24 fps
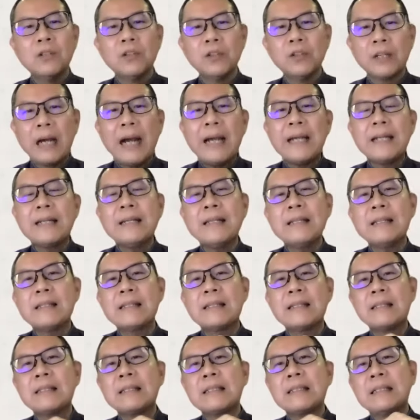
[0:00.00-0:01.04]
to guide
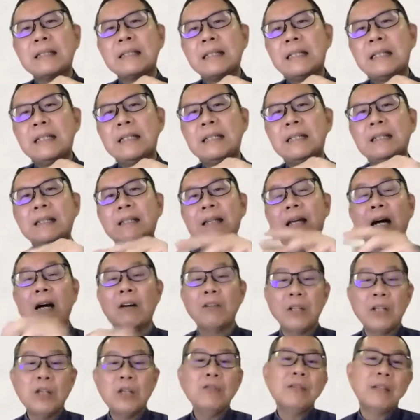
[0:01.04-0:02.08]
us in our
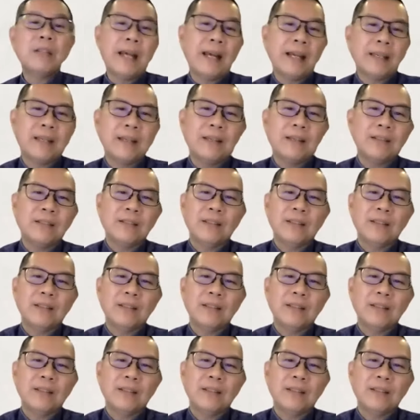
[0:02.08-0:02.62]
new decade,